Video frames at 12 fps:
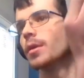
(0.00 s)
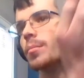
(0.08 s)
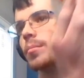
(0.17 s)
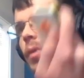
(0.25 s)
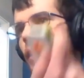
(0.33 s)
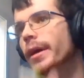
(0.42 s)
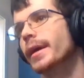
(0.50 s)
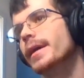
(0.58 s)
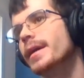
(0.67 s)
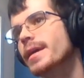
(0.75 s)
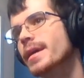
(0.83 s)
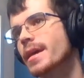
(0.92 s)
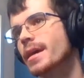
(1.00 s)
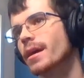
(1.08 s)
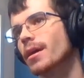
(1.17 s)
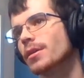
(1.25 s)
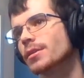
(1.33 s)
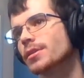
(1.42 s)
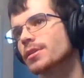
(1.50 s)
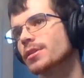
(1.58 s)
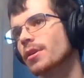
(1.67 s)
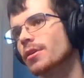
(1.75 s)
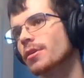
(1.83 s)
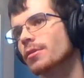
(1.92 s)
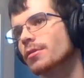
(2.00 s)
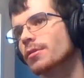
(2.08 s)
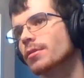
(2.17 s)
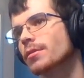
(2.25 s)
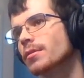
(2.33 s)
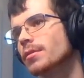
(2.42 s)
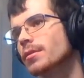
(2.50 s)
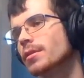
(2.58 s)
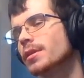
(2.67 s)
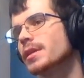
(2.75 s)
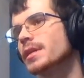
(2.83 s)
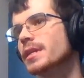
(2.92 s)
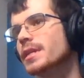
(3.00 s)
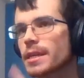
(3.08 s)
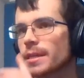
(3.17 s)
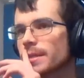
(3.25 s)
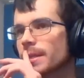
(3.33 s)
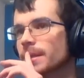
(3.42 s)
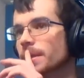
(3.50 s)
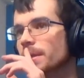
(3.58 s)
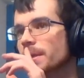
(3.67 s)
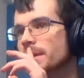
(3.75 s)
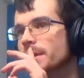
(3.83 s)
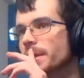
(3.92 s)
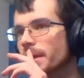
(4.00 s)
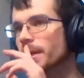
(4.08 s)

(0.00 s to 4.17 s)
but it also is a little easier